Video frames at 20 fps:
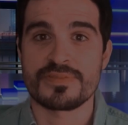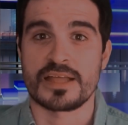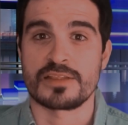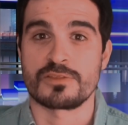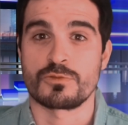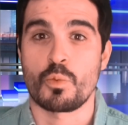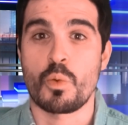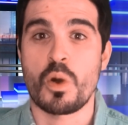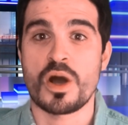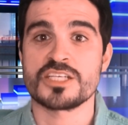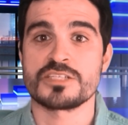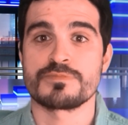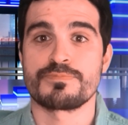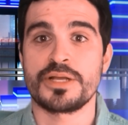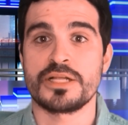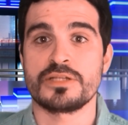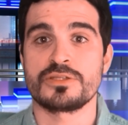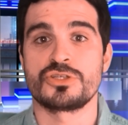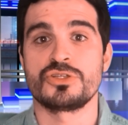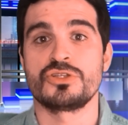that was
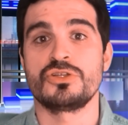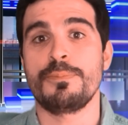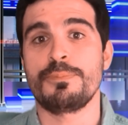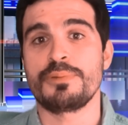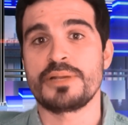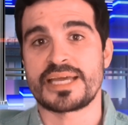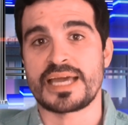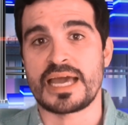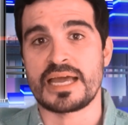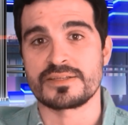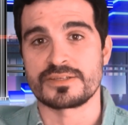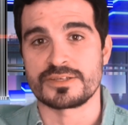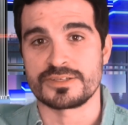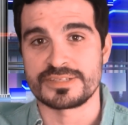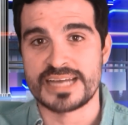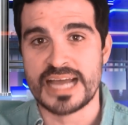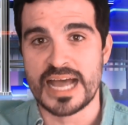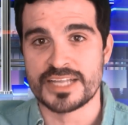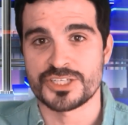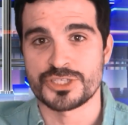built to duplicate their
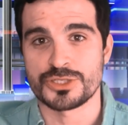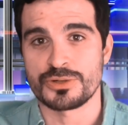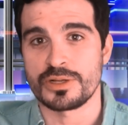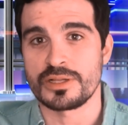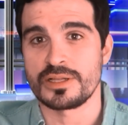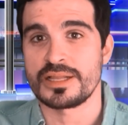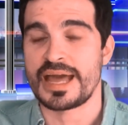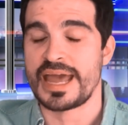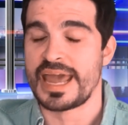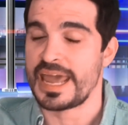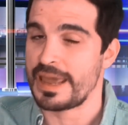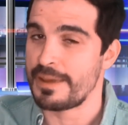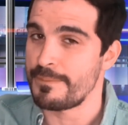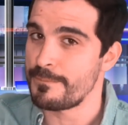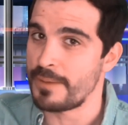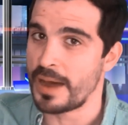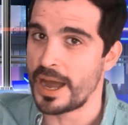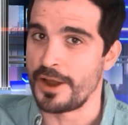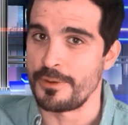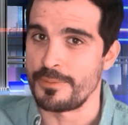natural
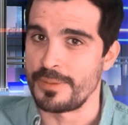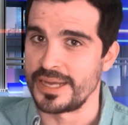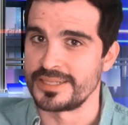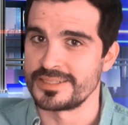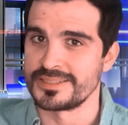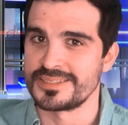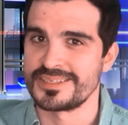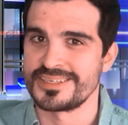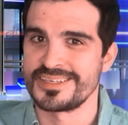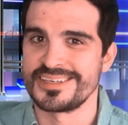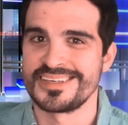environment.